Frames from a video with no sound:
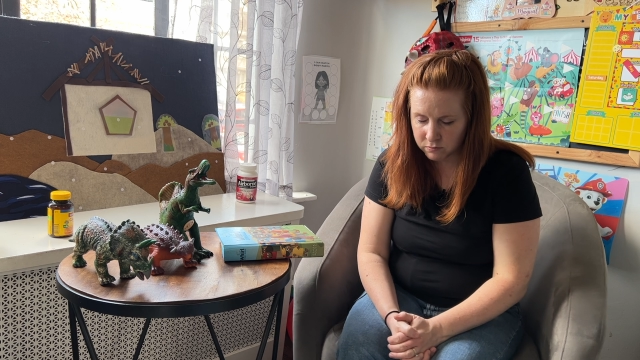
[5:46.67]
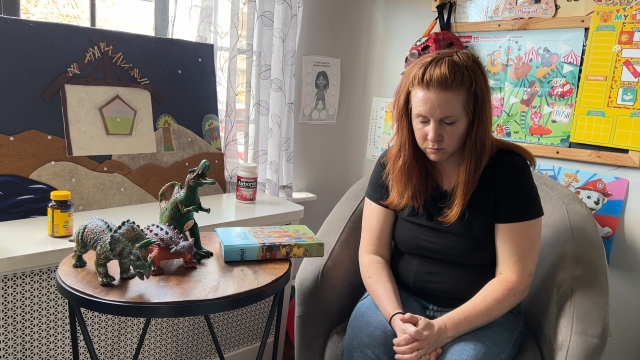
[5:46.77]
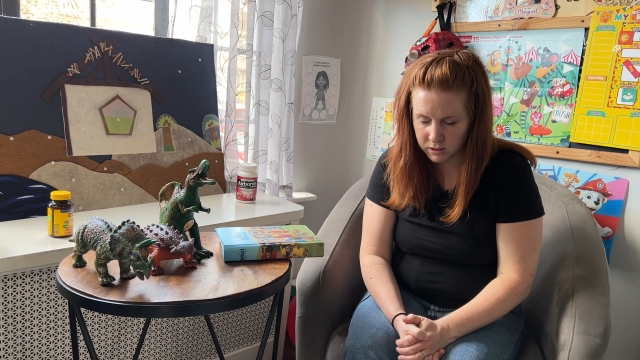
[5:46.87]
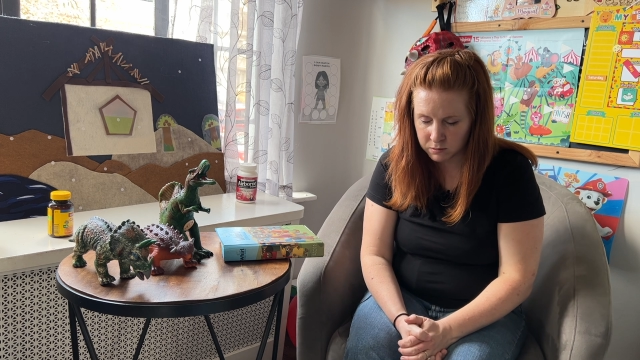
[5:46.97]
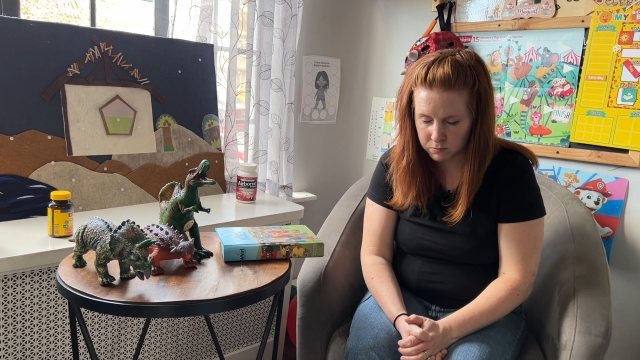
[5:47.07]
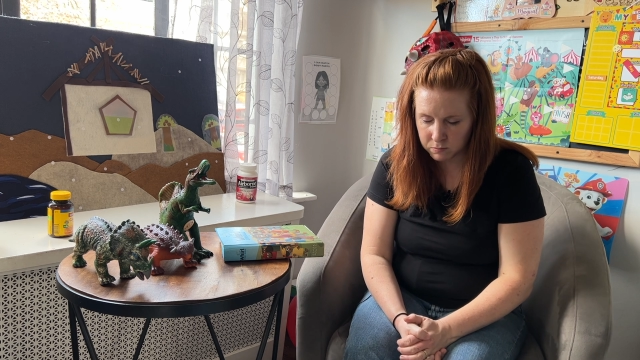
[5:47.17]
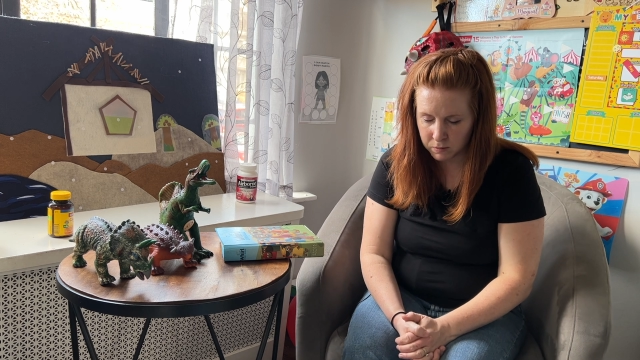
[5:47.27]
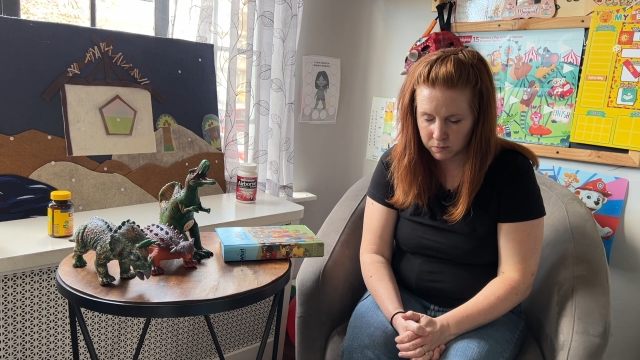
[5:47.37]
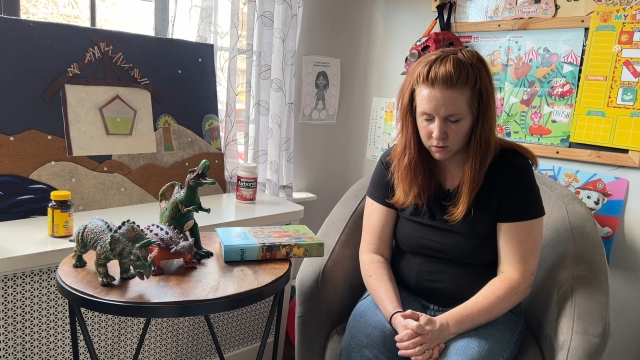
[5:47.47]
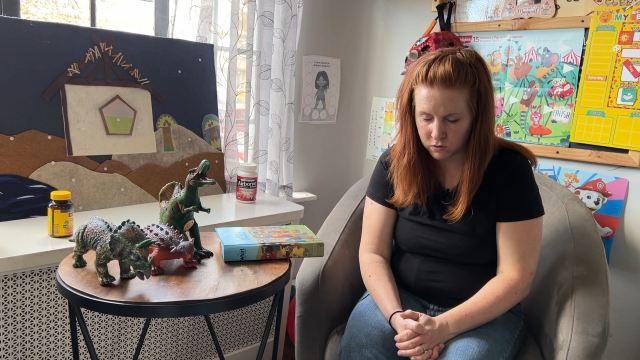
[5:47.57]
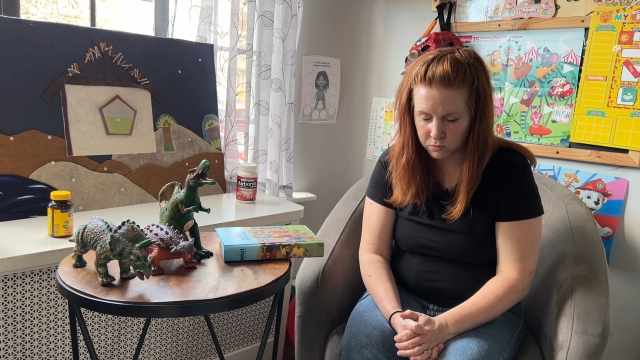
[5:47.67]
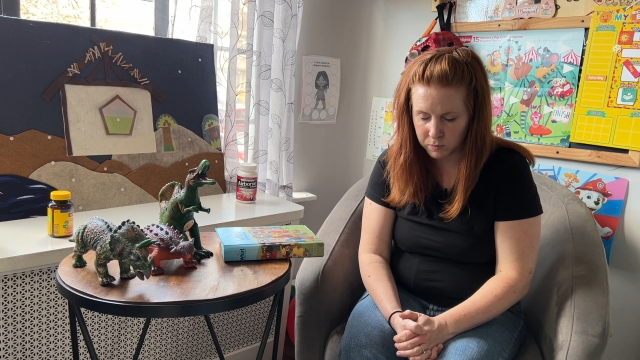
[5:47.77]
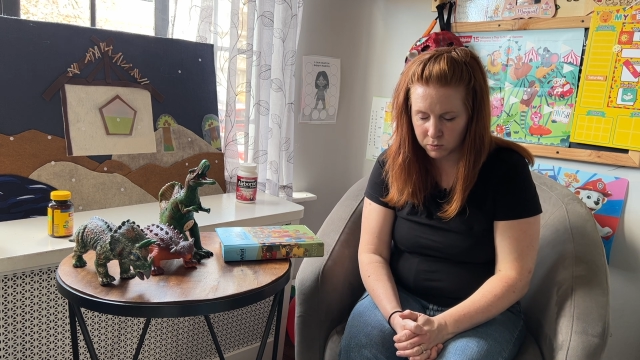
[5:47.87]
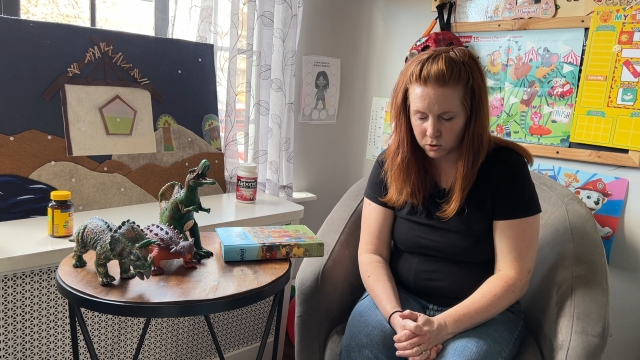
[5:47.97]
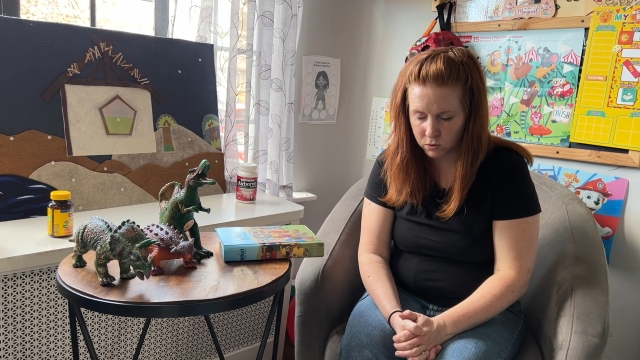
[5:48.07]
Please be with those
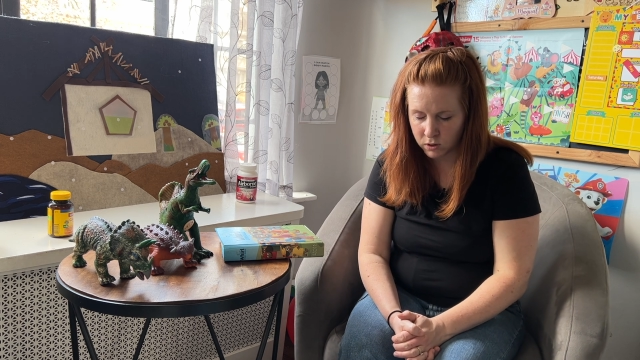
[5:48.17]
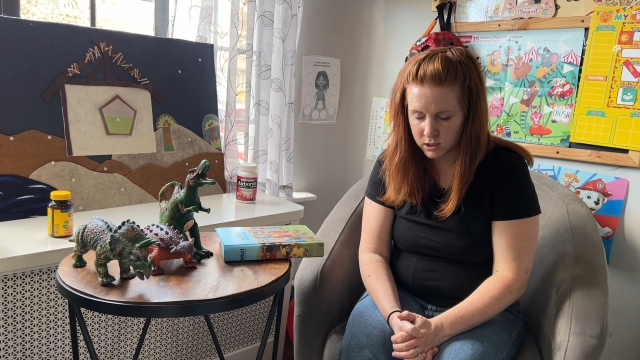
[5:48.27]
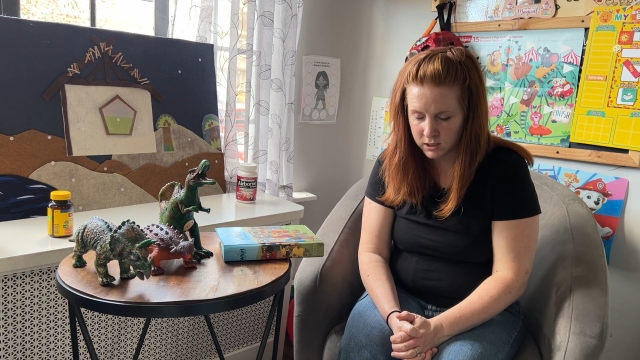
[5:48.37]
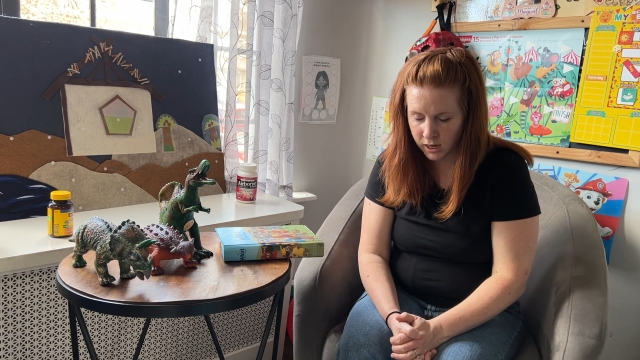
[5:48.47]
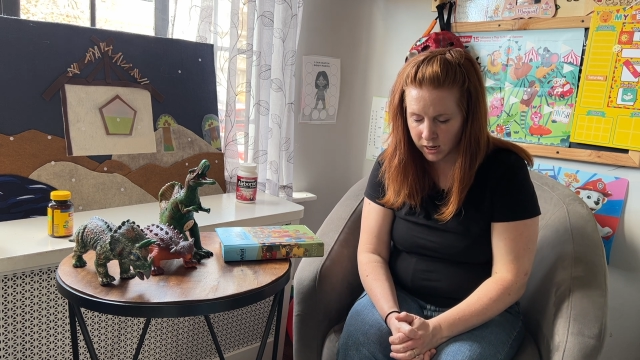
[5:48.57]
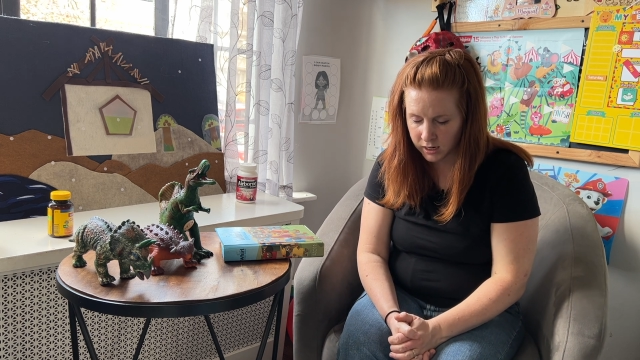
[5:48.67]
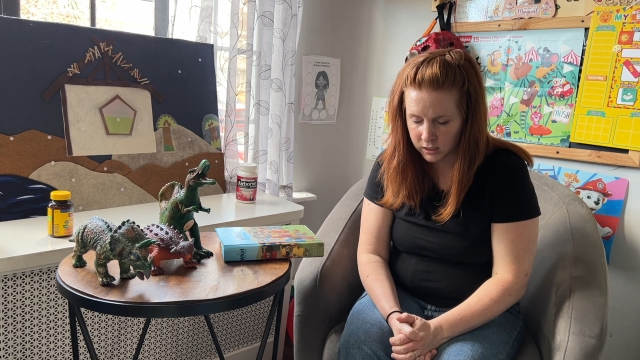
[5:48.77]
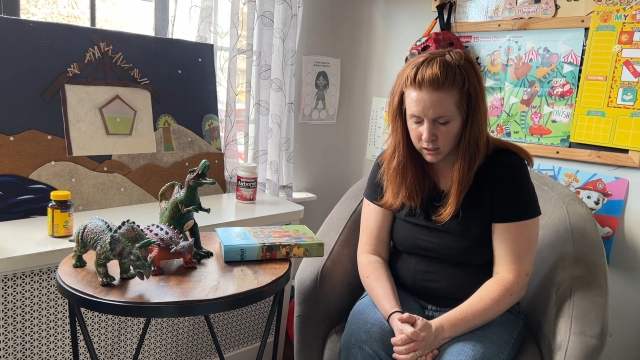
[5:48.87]
people who are sad.